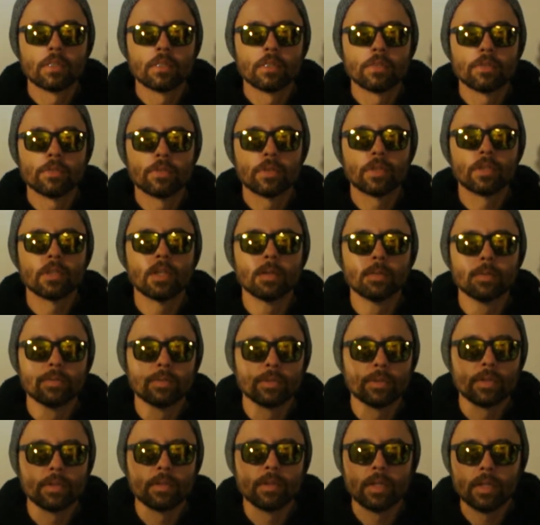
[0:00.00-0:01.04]
You've heard that
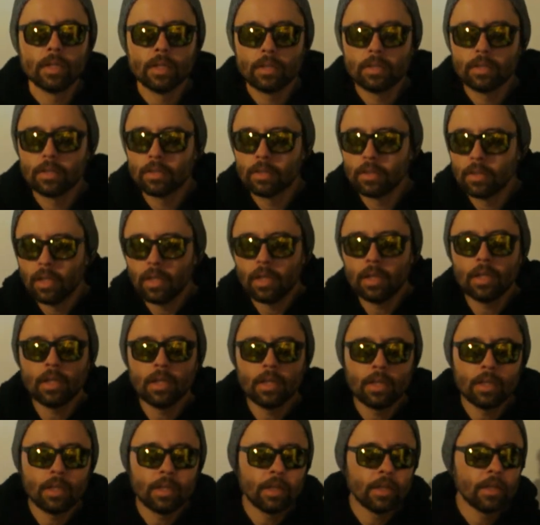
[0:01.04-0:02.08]
before, right?
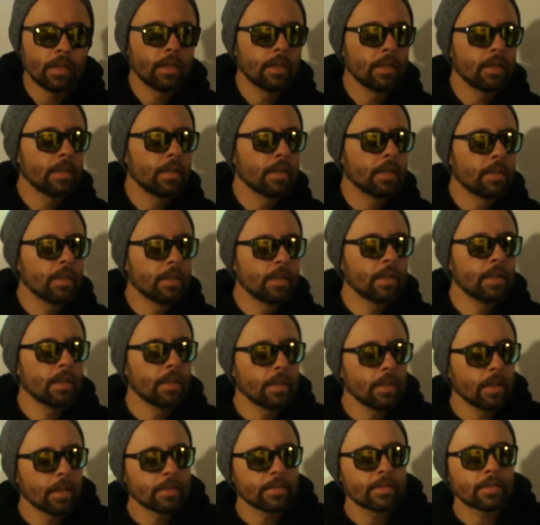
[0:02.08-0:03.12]

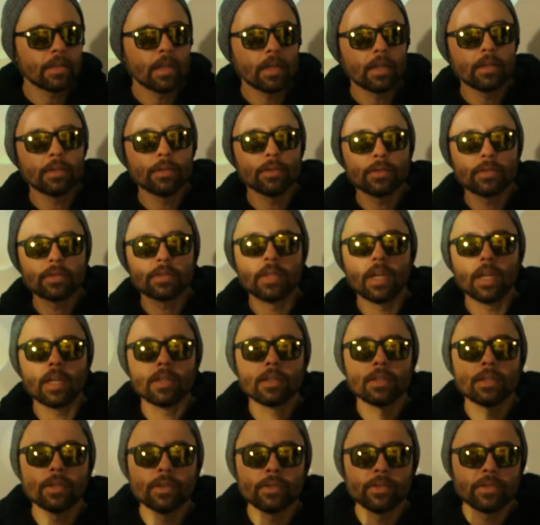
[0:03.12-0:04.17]
Hey, I saw you
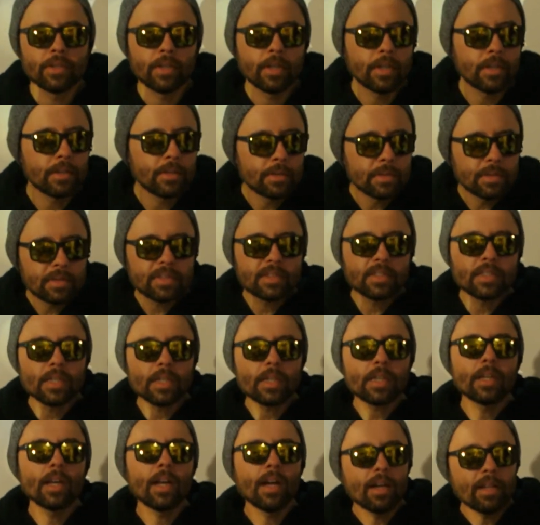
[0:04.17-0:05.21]
standing over there. You're
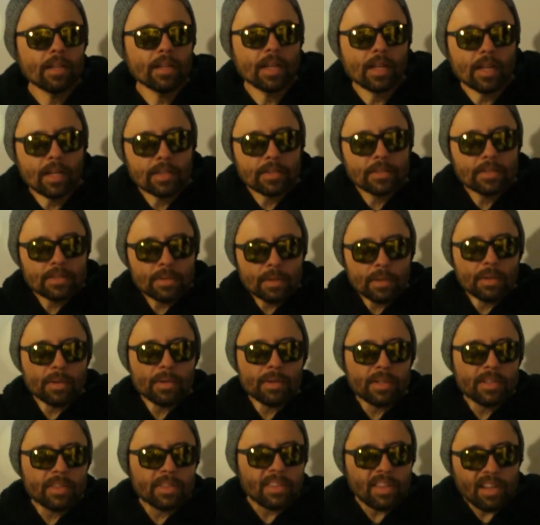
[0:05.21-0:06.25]
sticking out like a
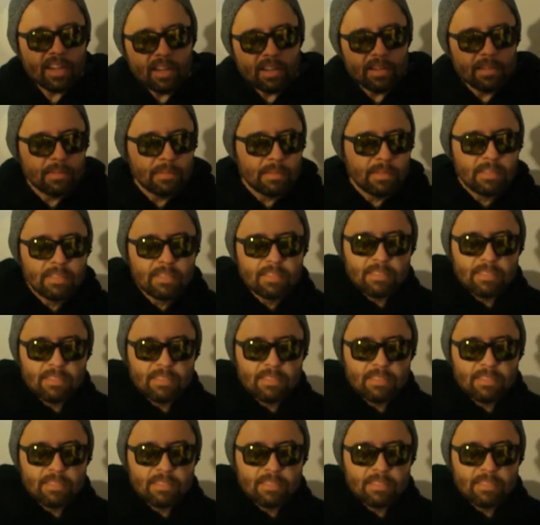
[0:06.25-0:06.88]
sore thumb.